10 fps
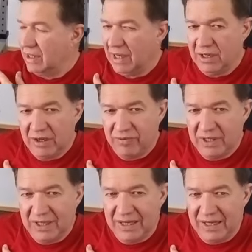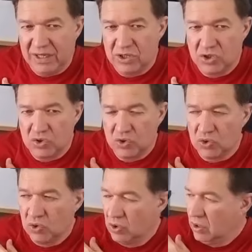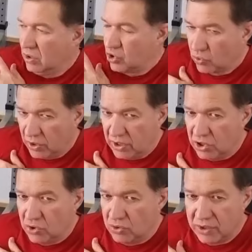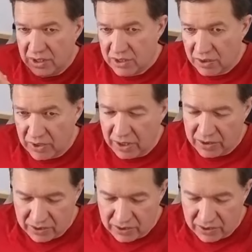can definitely lead to joint issues. There's no doubt.